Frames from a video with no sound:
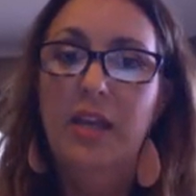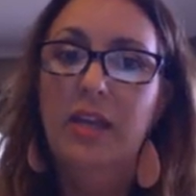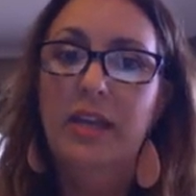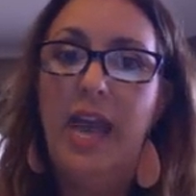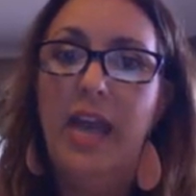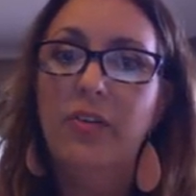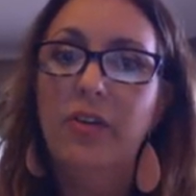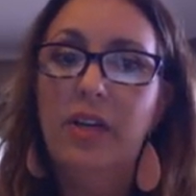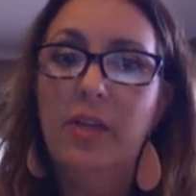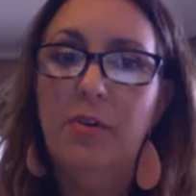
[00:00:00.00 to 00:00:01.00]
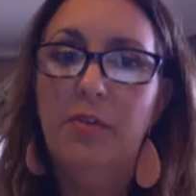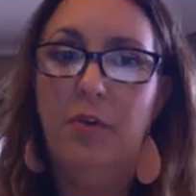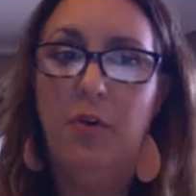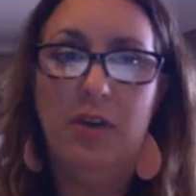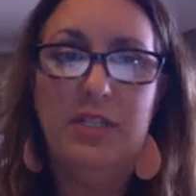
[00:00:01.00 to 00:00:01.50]
Category number
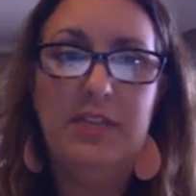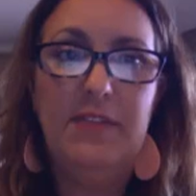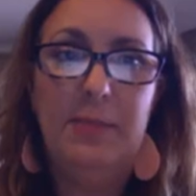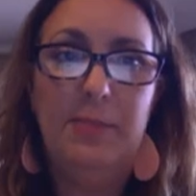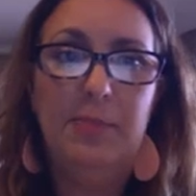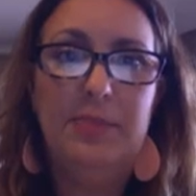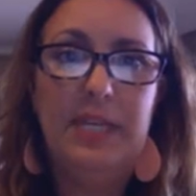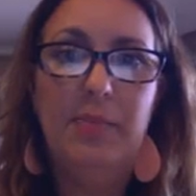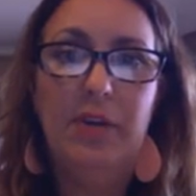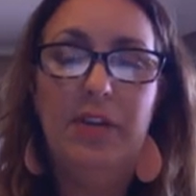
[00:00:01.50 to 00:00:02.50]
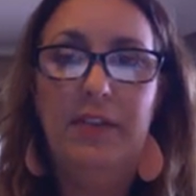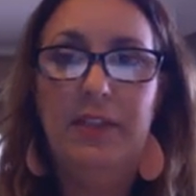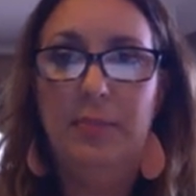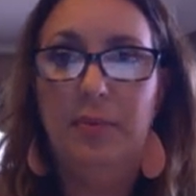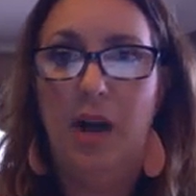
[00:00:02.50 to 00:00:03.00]
4, debriefing
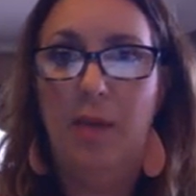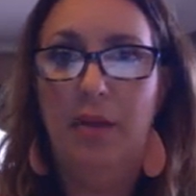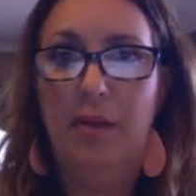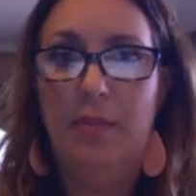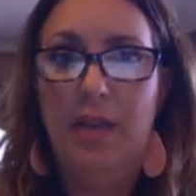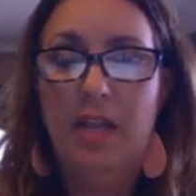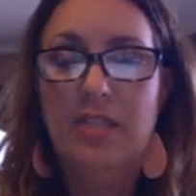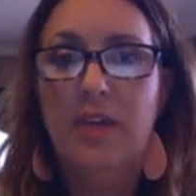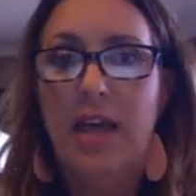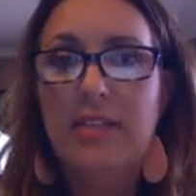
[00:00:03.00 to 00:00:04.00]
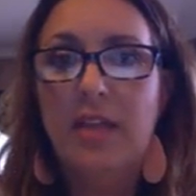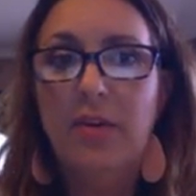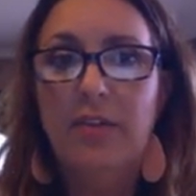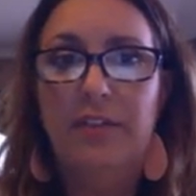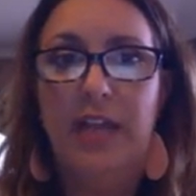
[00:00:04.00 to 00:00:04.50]
the problem. So as I
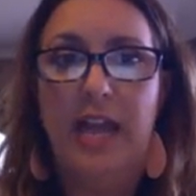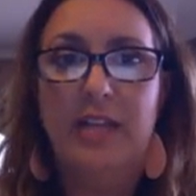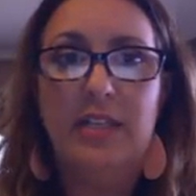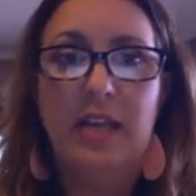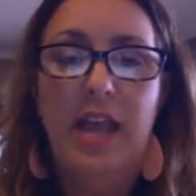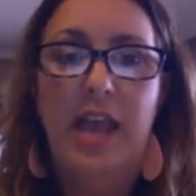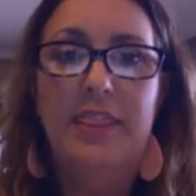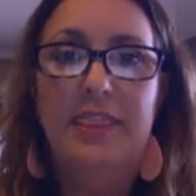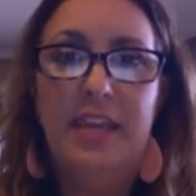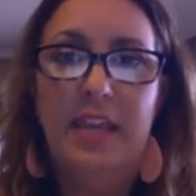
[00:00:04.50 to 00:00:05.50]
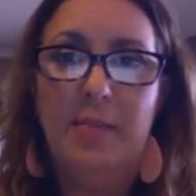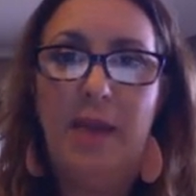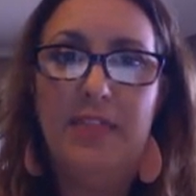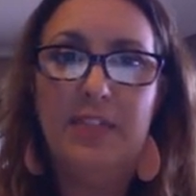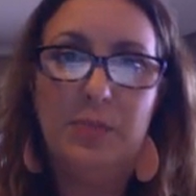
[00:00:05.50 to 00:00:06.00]
reflect and think
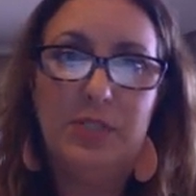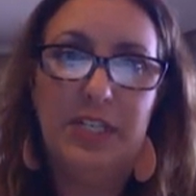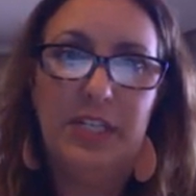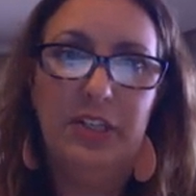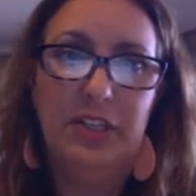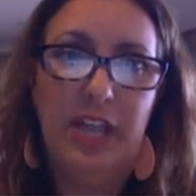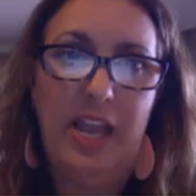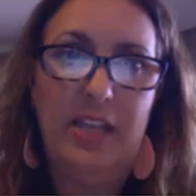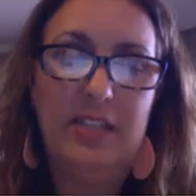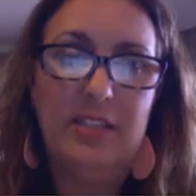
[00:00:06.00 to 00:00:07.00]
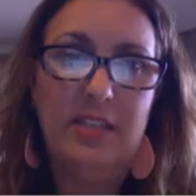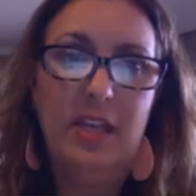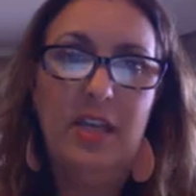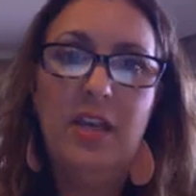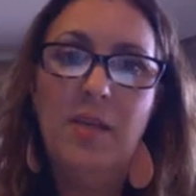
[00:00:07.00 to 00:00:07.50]
about this particular case,
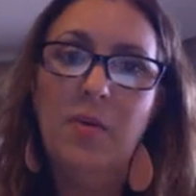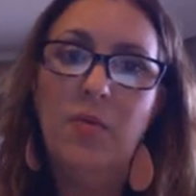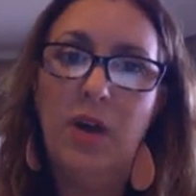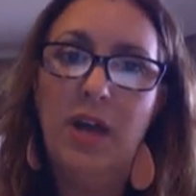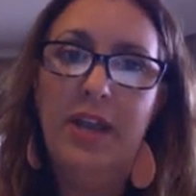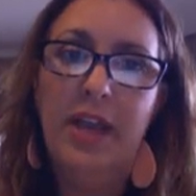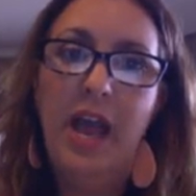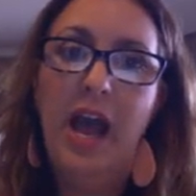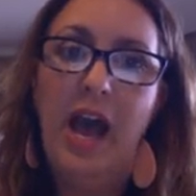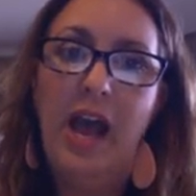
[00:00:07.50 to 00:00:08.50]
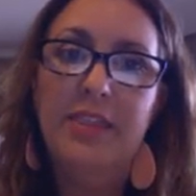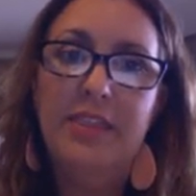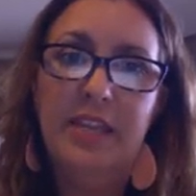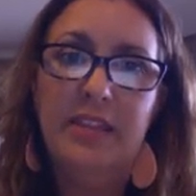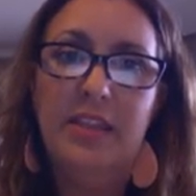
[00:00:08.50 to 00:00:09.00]
number 1, I
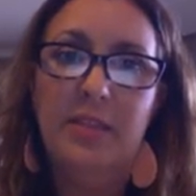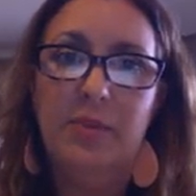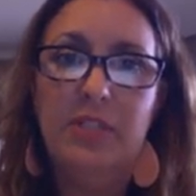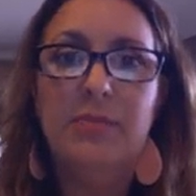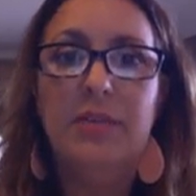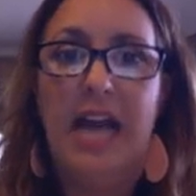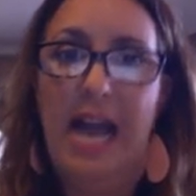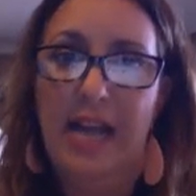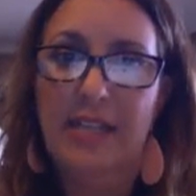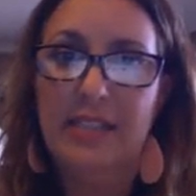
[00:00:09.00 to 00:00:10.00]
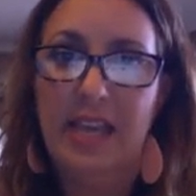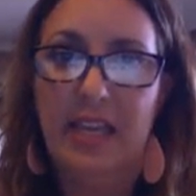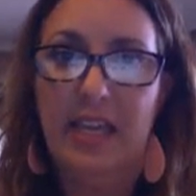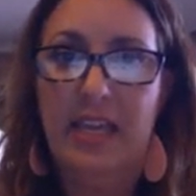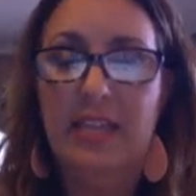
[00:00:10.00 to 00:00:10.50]
think that the principal acts
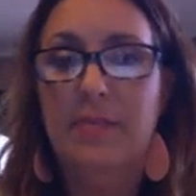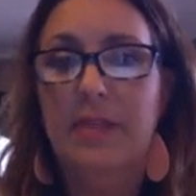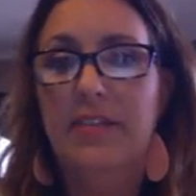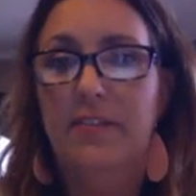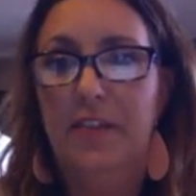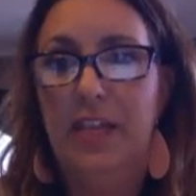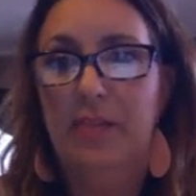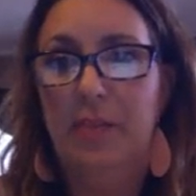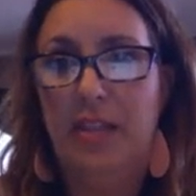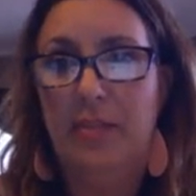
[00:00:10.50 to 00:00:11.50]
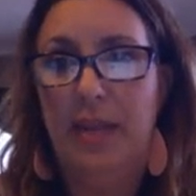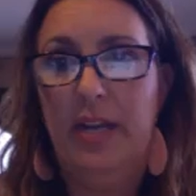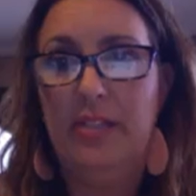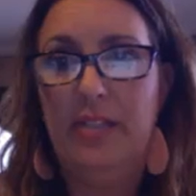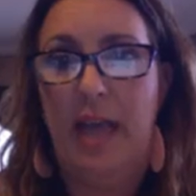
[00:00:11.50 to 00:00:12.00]
like he has been defeated by the
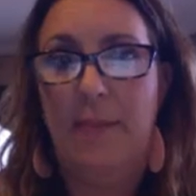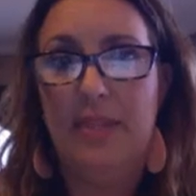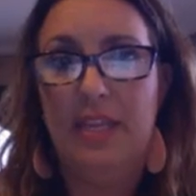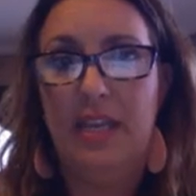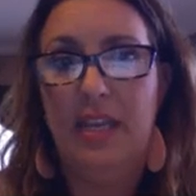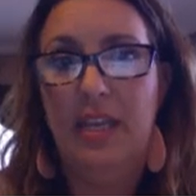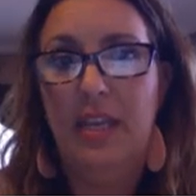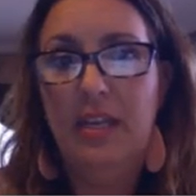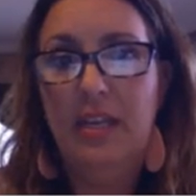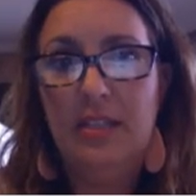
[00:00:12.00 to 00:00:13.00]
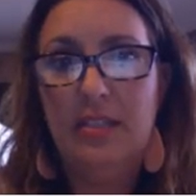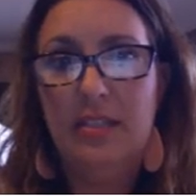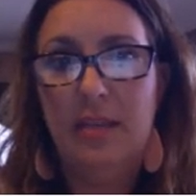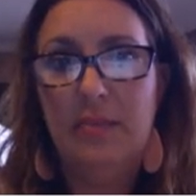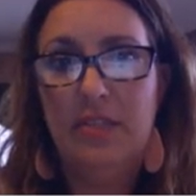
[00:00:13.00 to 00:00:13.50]
parents' apathy in his
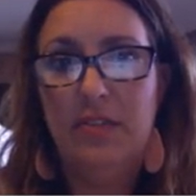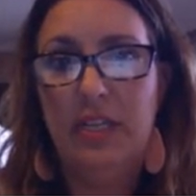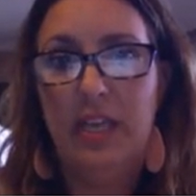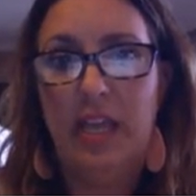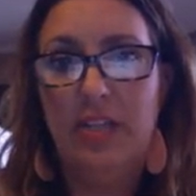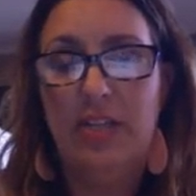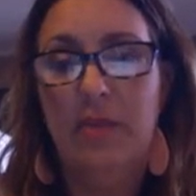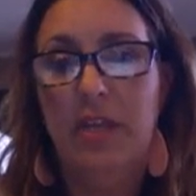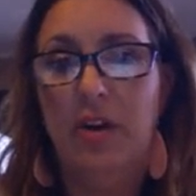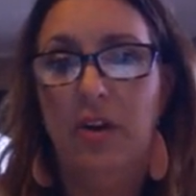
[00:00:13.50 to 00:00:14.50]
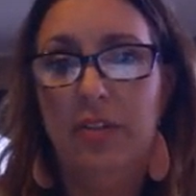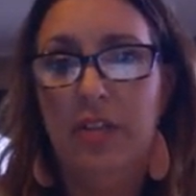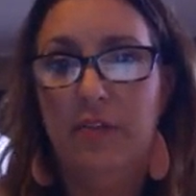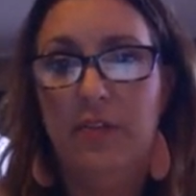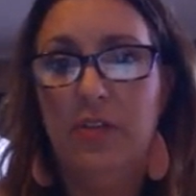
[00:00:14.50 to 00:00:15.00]
attempt to engage them in
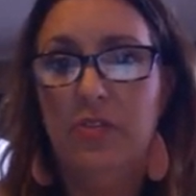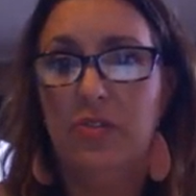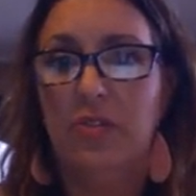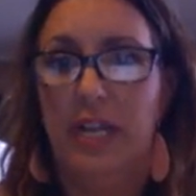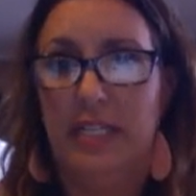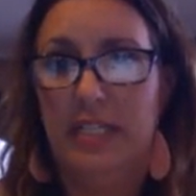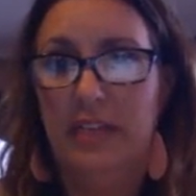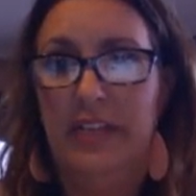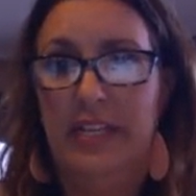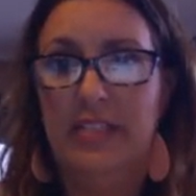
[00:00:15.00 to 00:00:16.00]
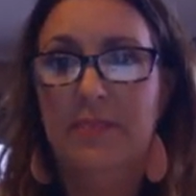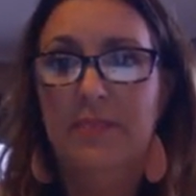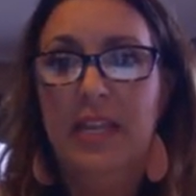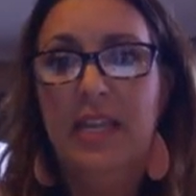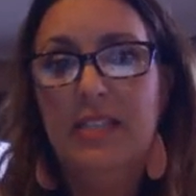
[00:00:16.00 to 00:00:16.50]
only a few school activities.
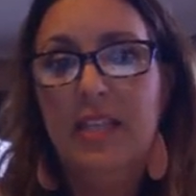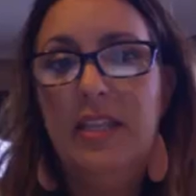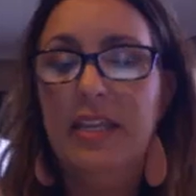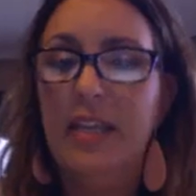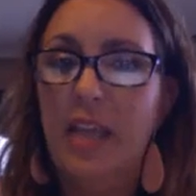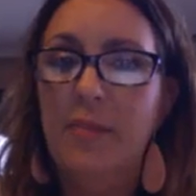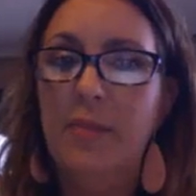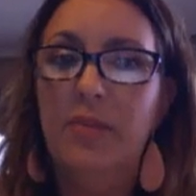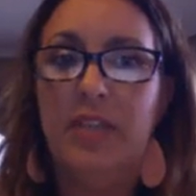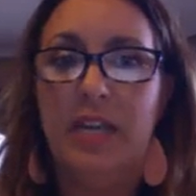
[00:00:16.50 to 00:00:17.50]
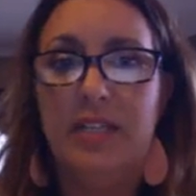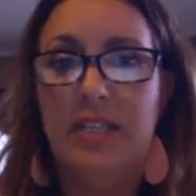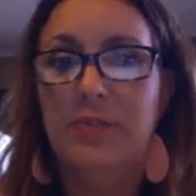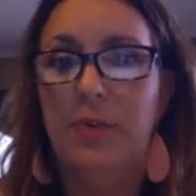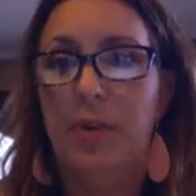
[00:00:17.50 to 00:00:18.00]
He said that he came in with
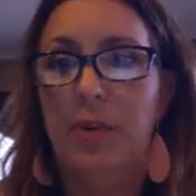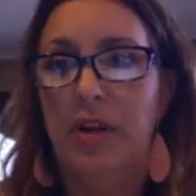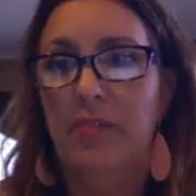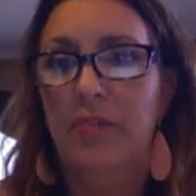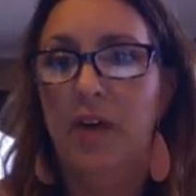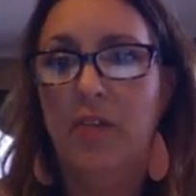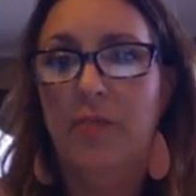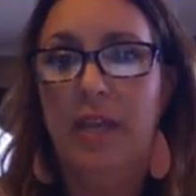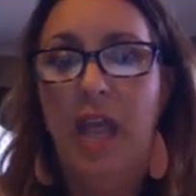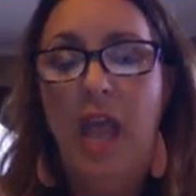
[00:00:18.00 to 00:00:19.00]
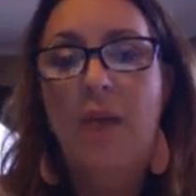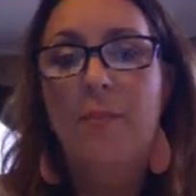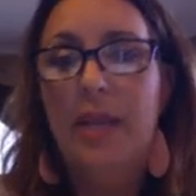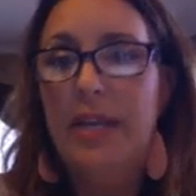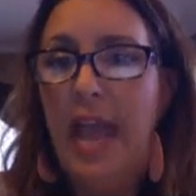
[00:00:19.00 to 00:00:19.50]
ideas for parent involvement,
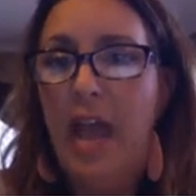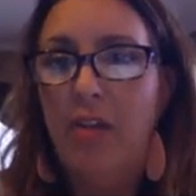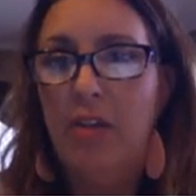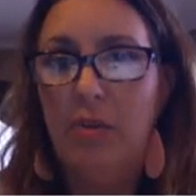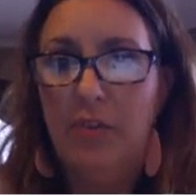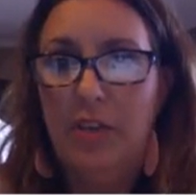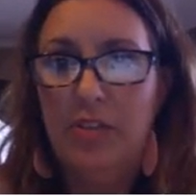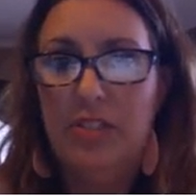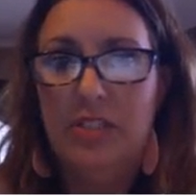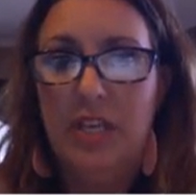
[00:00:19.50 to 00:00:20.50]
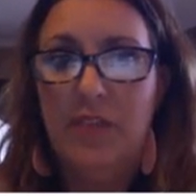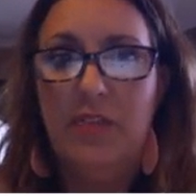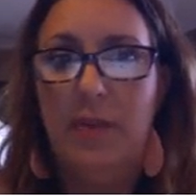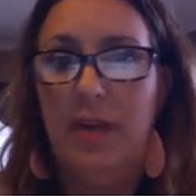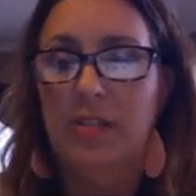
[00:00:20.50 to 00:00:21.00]
but now he refuses to give the
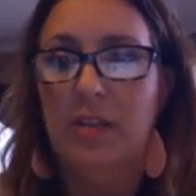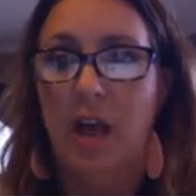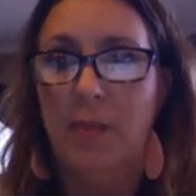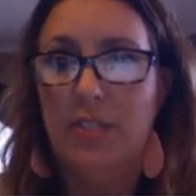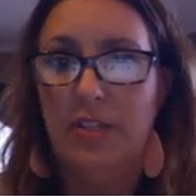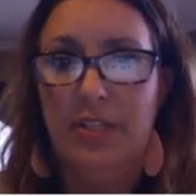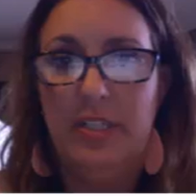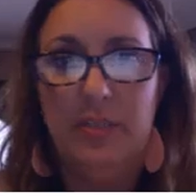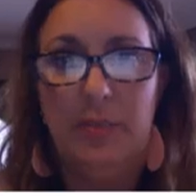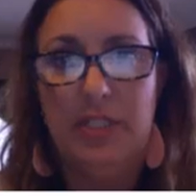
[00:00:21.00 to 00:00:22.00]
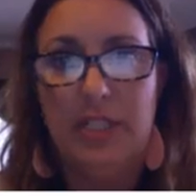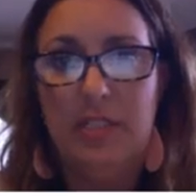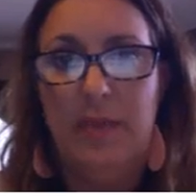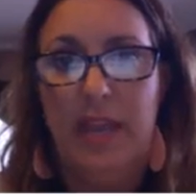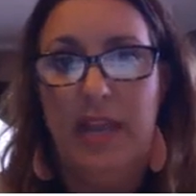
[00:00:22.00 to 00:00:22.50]
parents the opportunity to
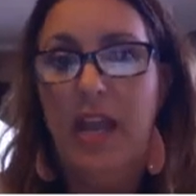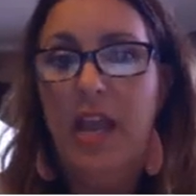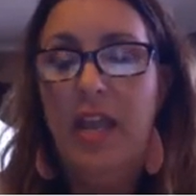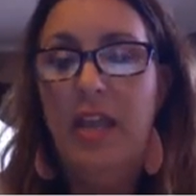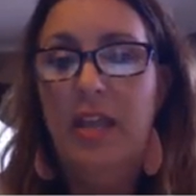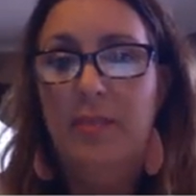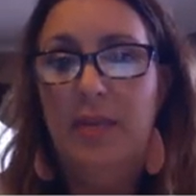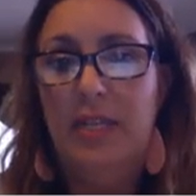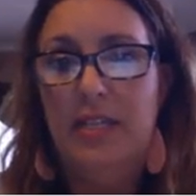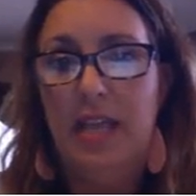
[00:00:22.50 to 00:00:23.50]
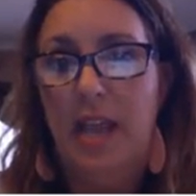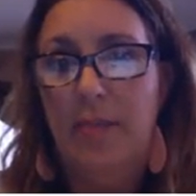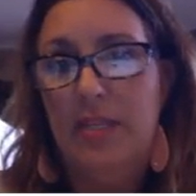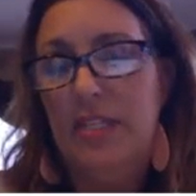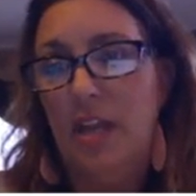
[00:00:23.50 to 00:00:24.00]
participate in PTA,
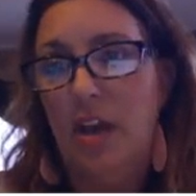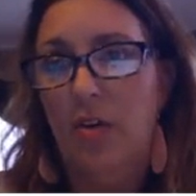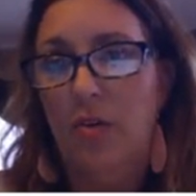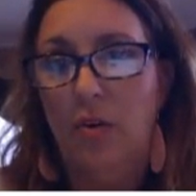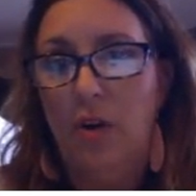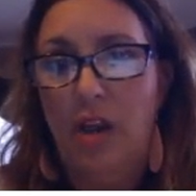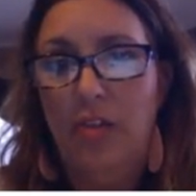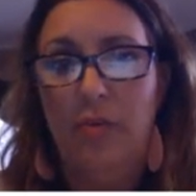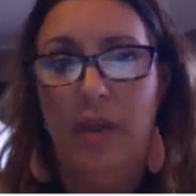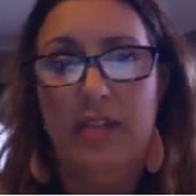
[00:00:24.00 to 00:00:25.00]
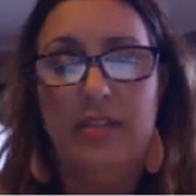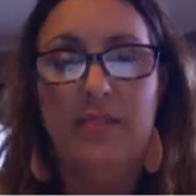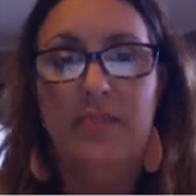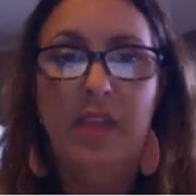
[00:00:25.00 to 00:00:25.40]
PTO, or other ways.